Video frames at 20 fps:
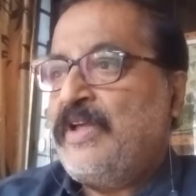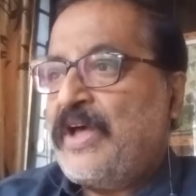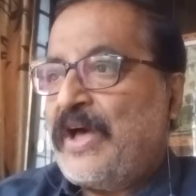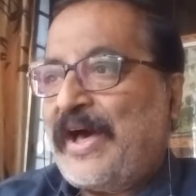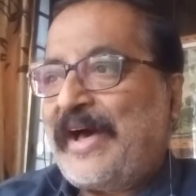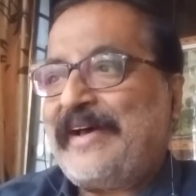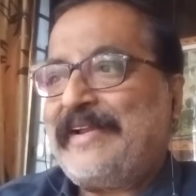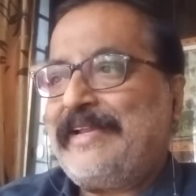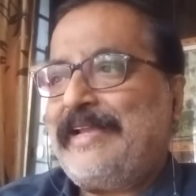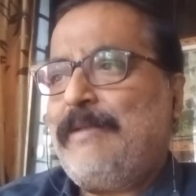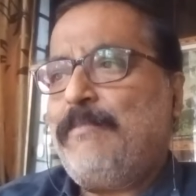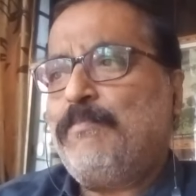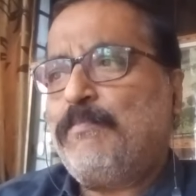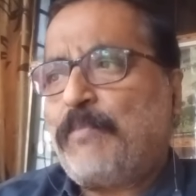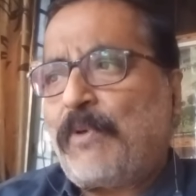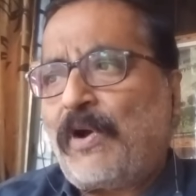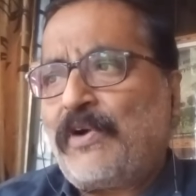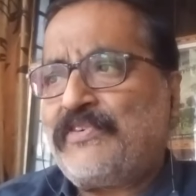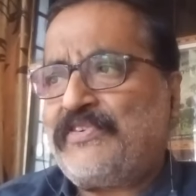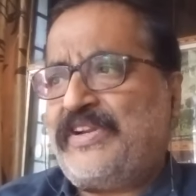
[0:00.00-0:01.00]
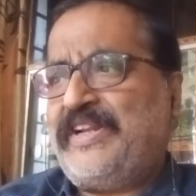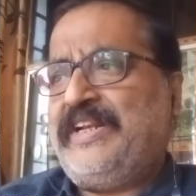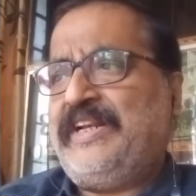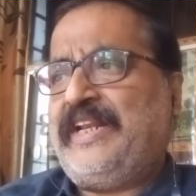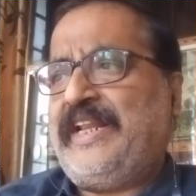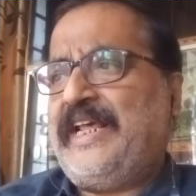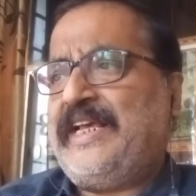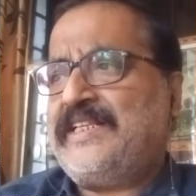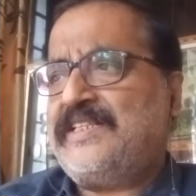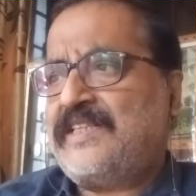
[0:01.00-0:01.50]
are
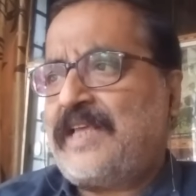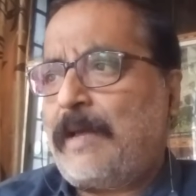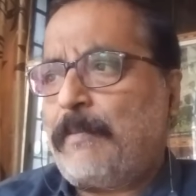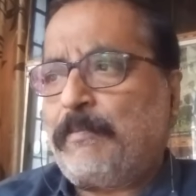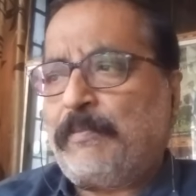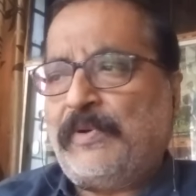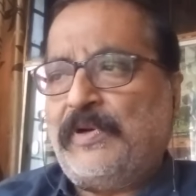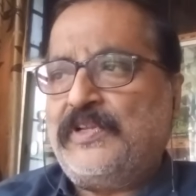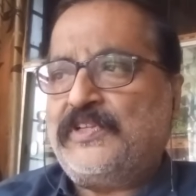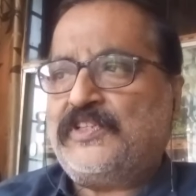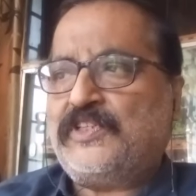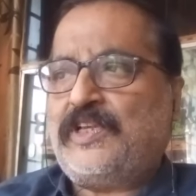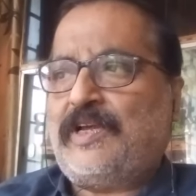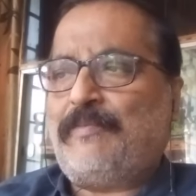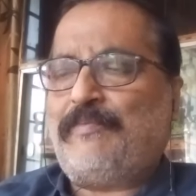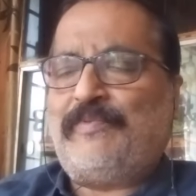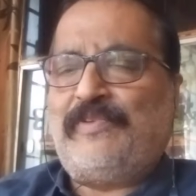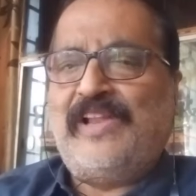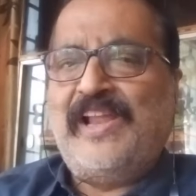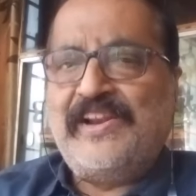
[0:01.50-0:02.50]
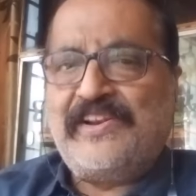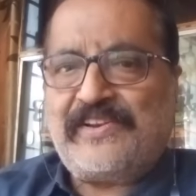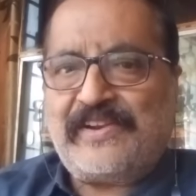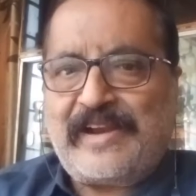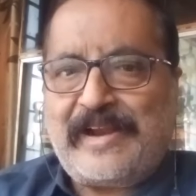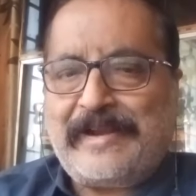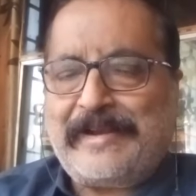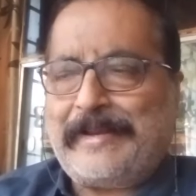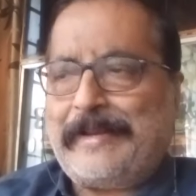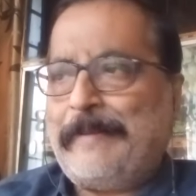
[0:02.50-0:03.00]
important examples of
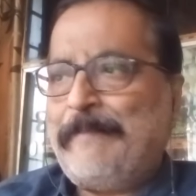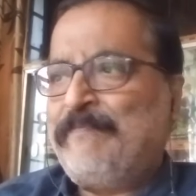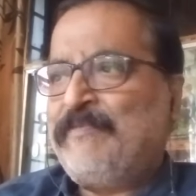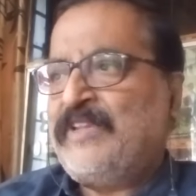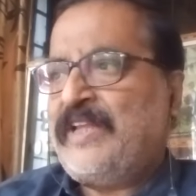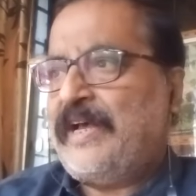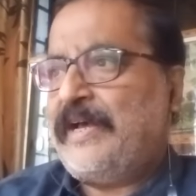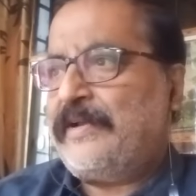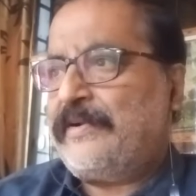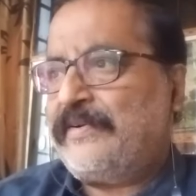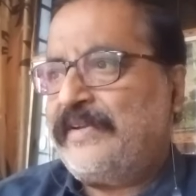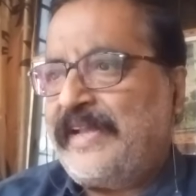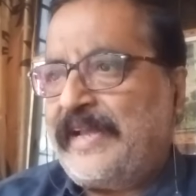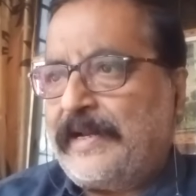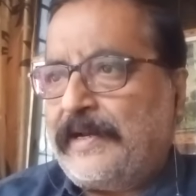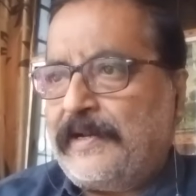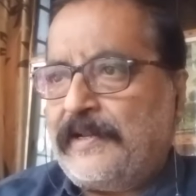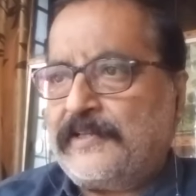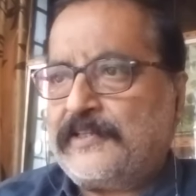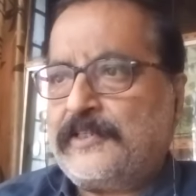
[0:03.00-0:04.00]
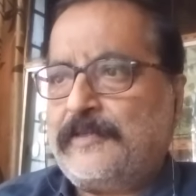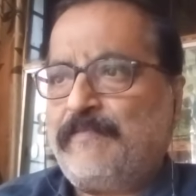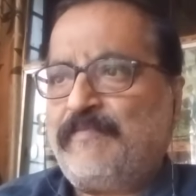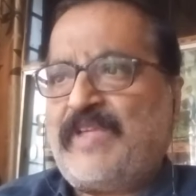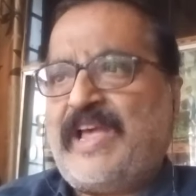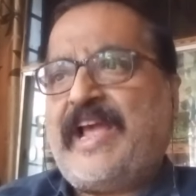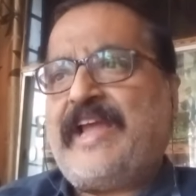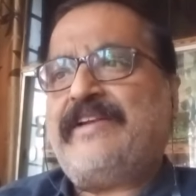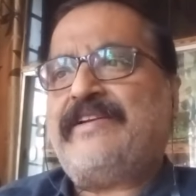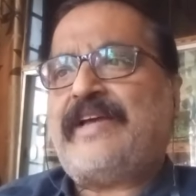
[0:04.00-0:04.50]
literary realism
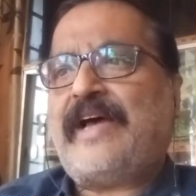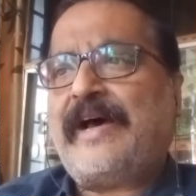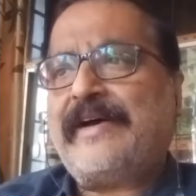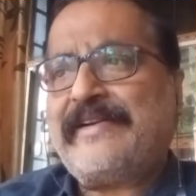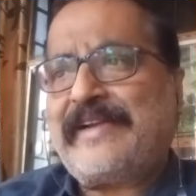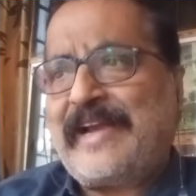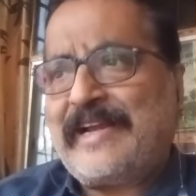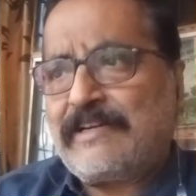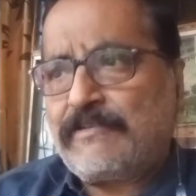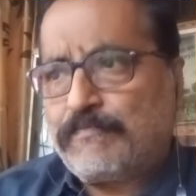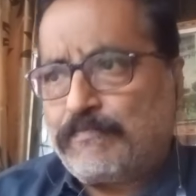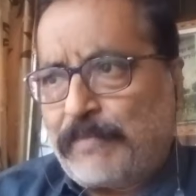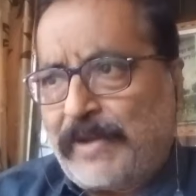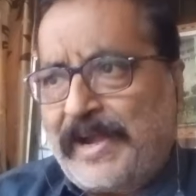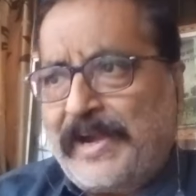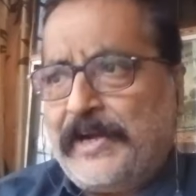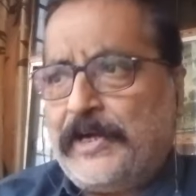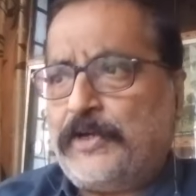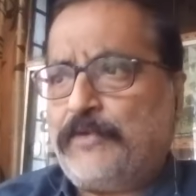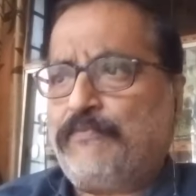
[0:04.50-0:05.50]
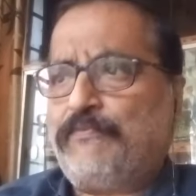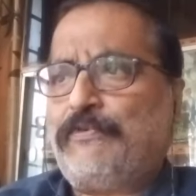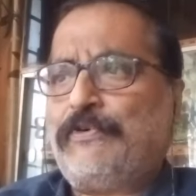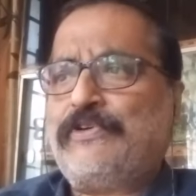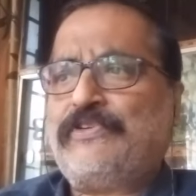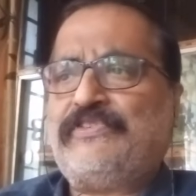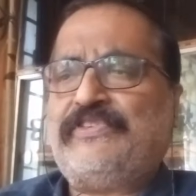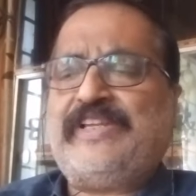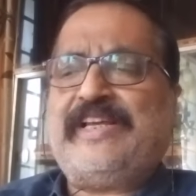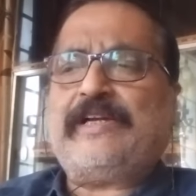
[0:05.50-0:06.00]
and are admired
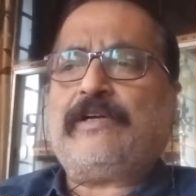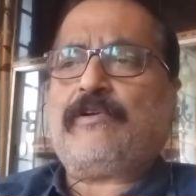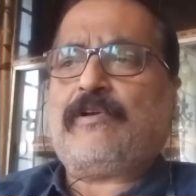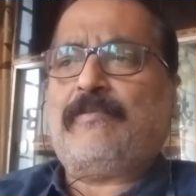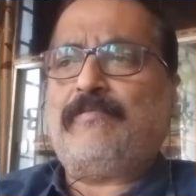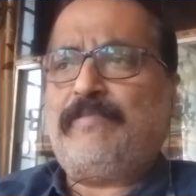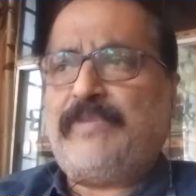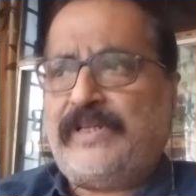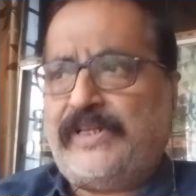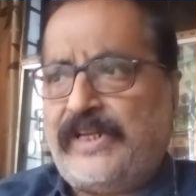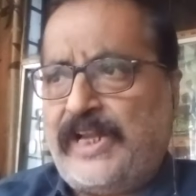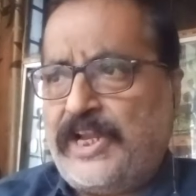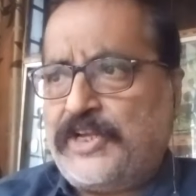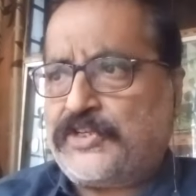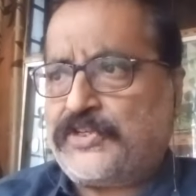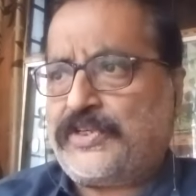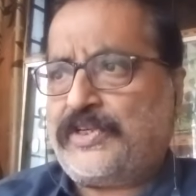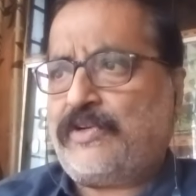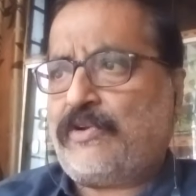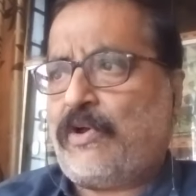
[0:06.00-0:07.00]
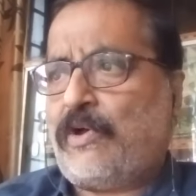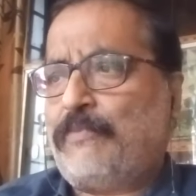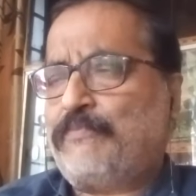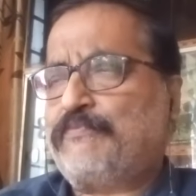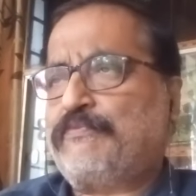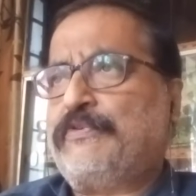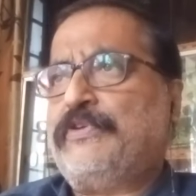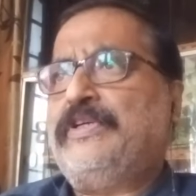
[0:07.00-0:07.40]
for their combination of